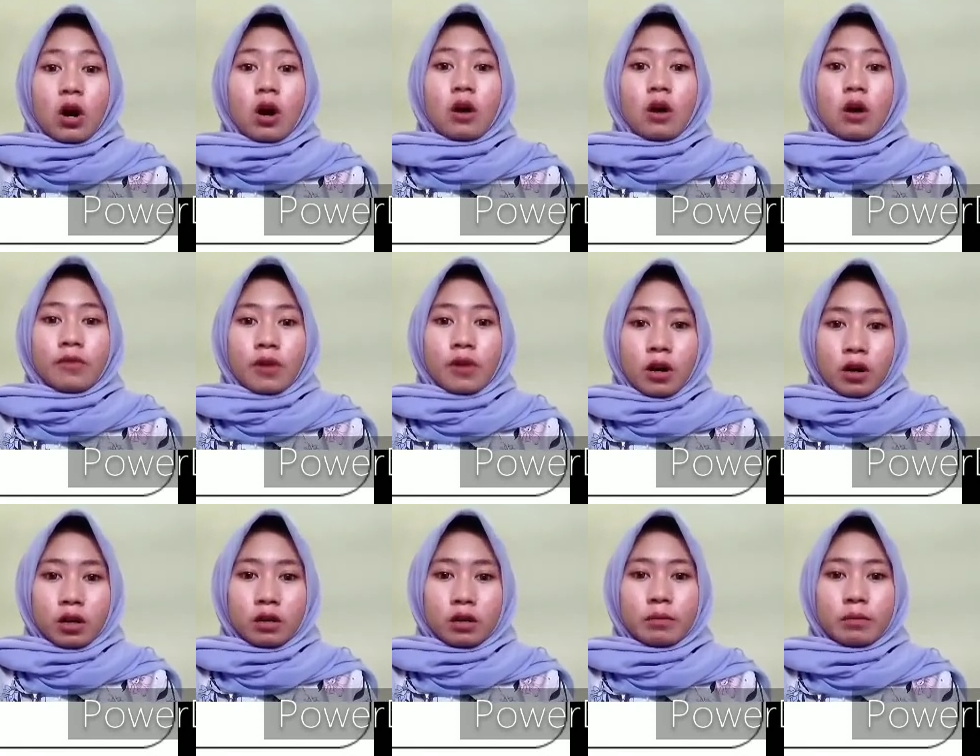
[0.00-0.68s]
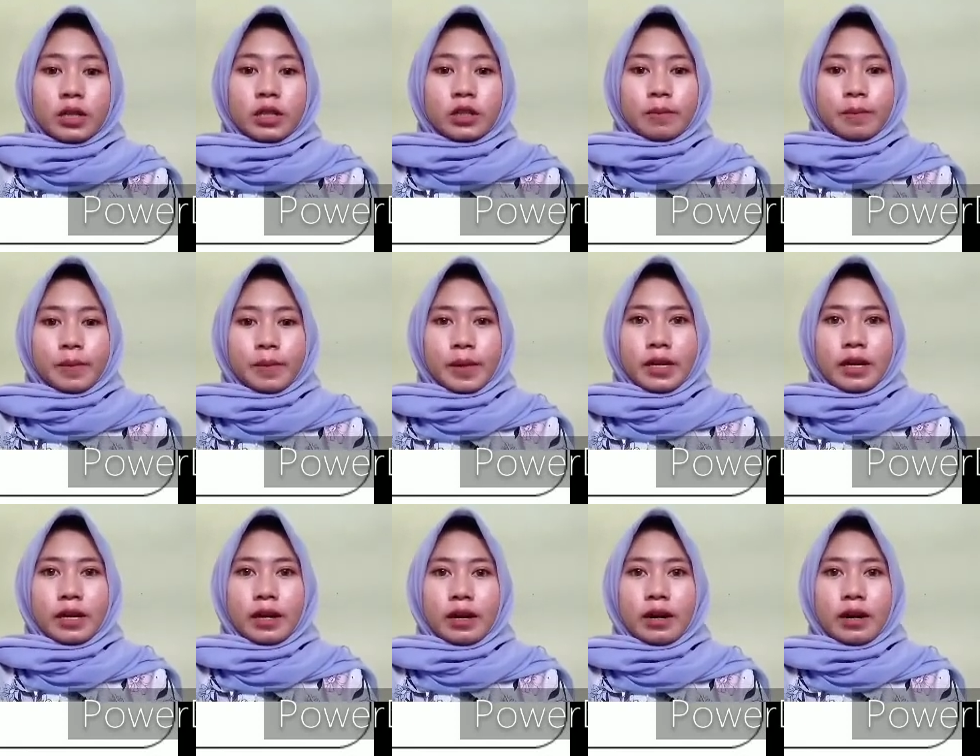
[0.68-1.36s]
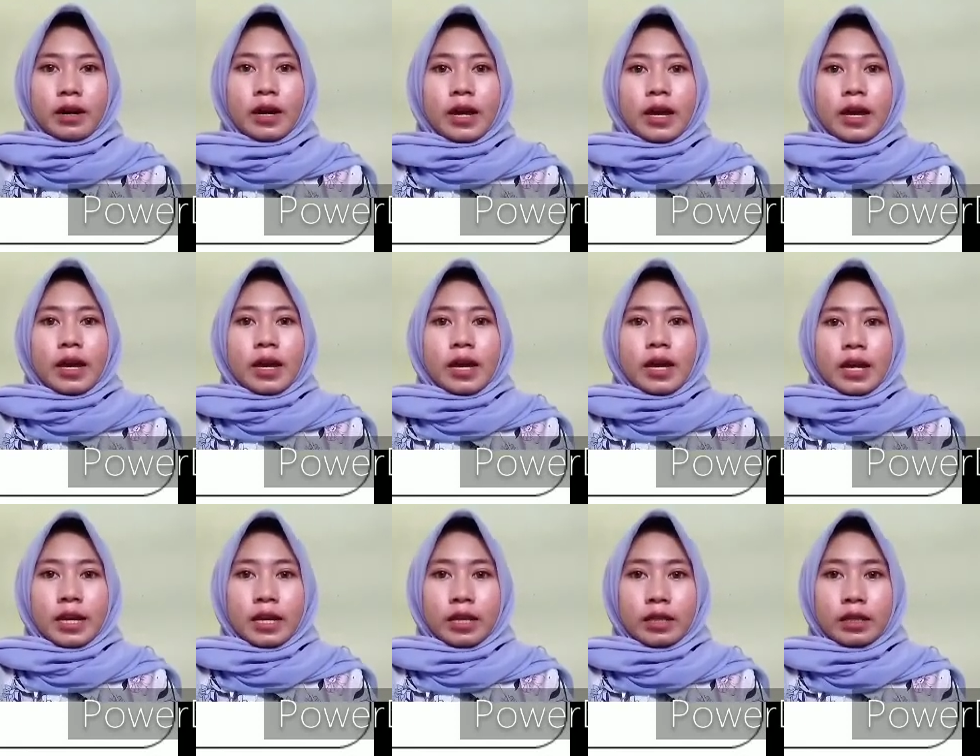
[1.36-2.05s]
of onomatopoeia
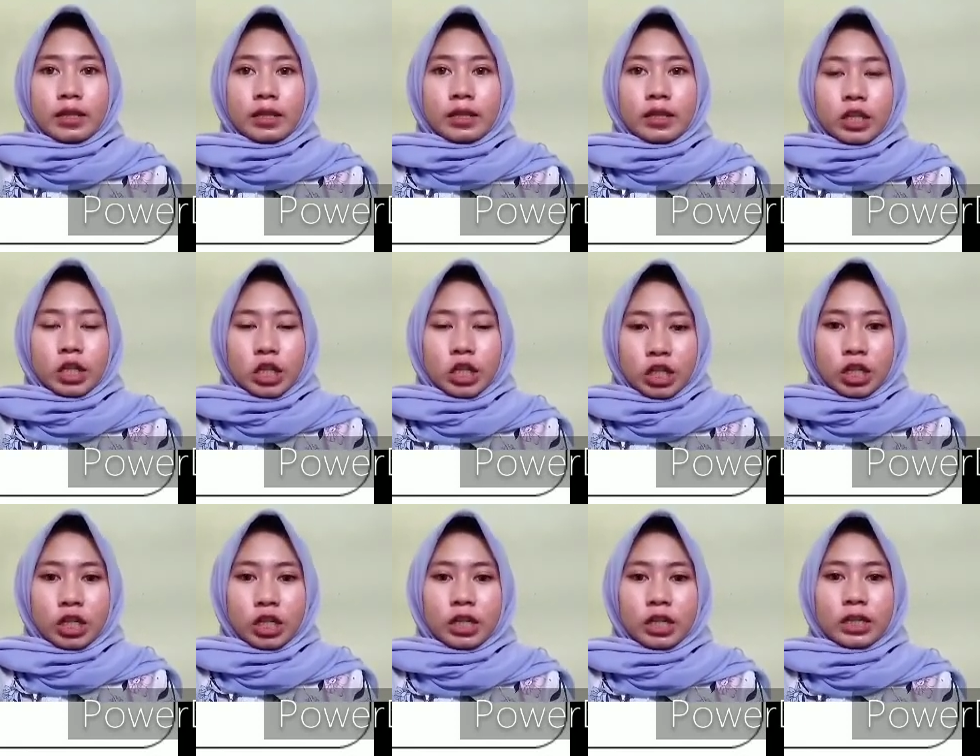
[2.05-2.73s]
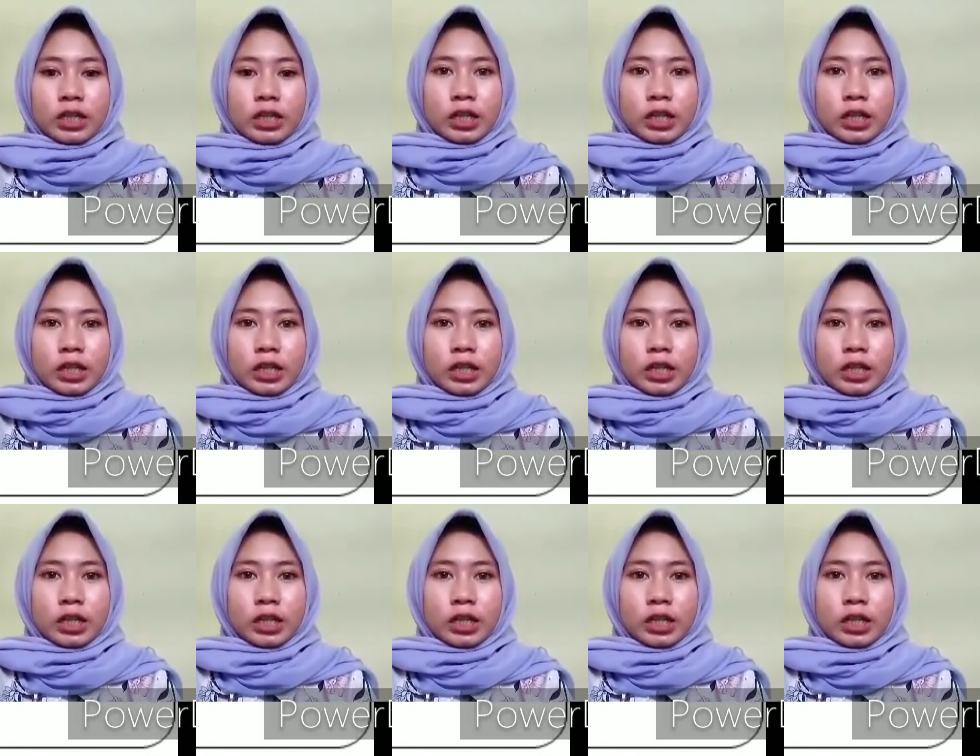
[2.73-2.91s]
in the teaching